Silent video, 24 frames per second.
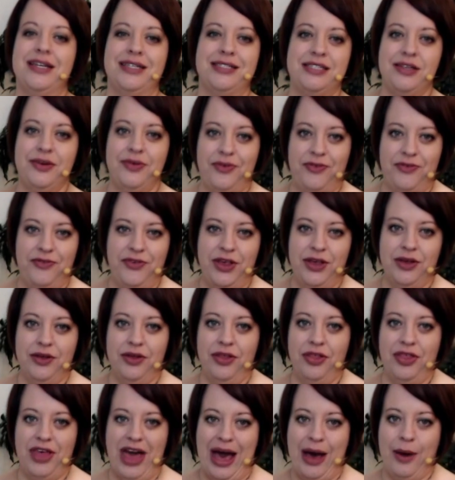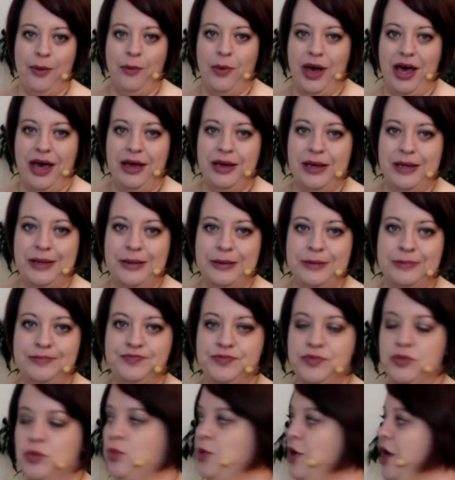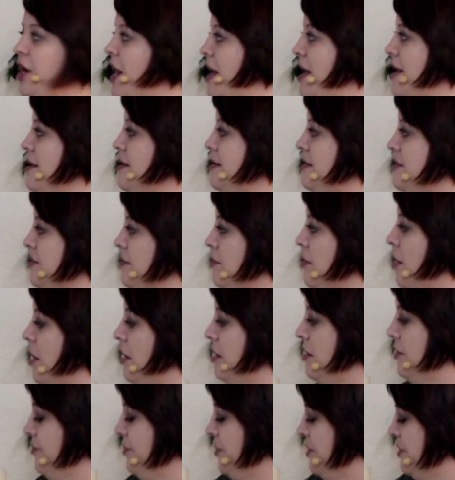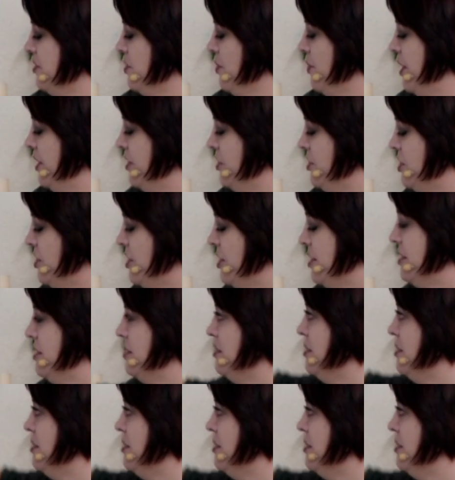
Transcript: to feel that way? We're going to answer all of these questions